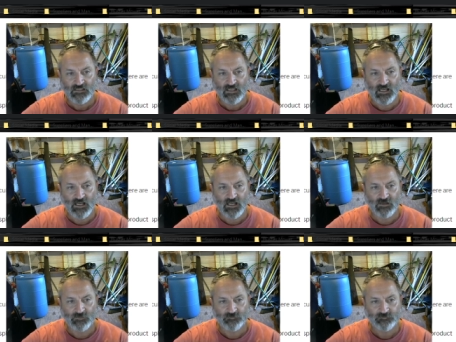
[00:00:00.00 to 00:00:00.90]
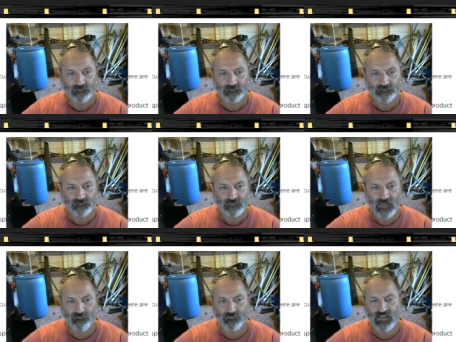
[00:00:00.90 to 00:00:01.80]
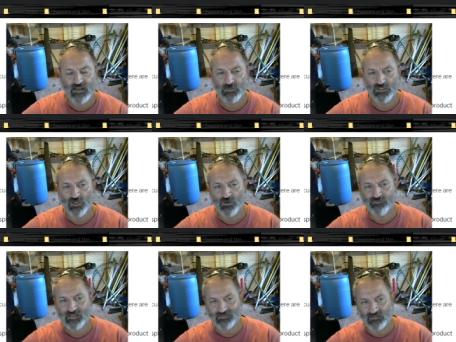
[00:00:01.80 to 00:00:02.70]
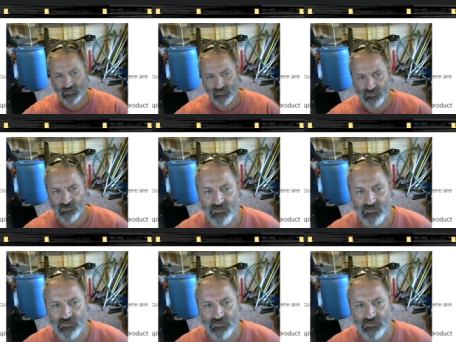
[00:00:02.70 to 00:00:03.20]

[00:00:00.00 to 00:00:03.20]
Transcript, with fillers: Uh, i down below, I've got the link to the